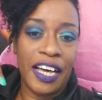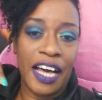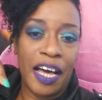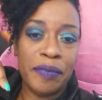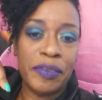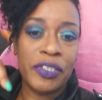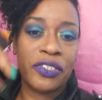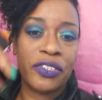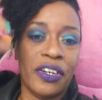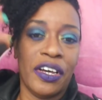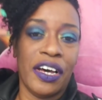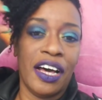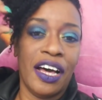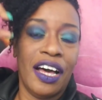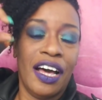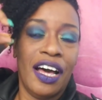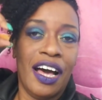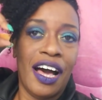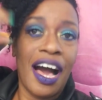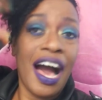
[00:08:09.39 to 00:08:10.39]
I'm just going to
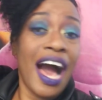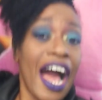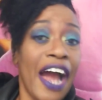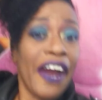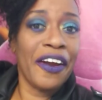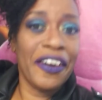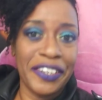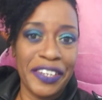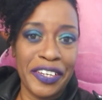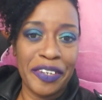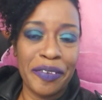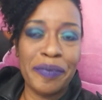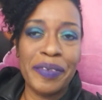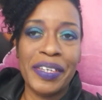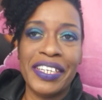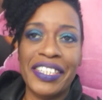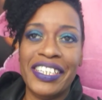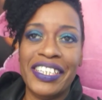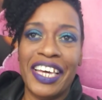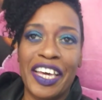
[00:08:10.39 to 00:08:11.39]
hire them
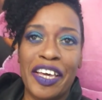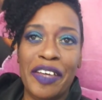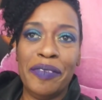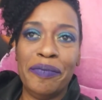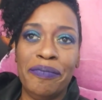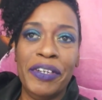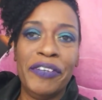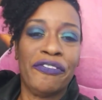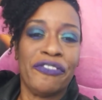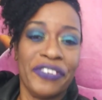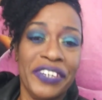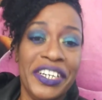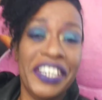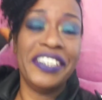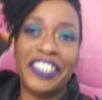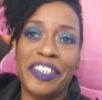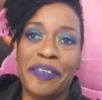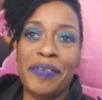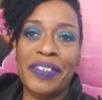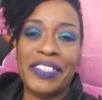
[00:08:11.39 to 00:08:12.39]
and befriend
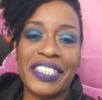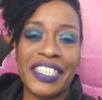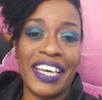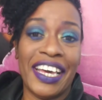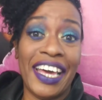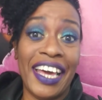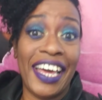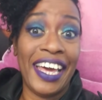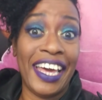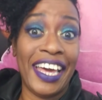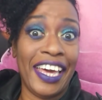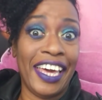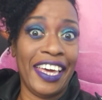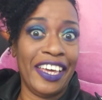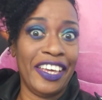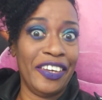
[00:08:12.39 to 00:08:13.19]
them and say, hey,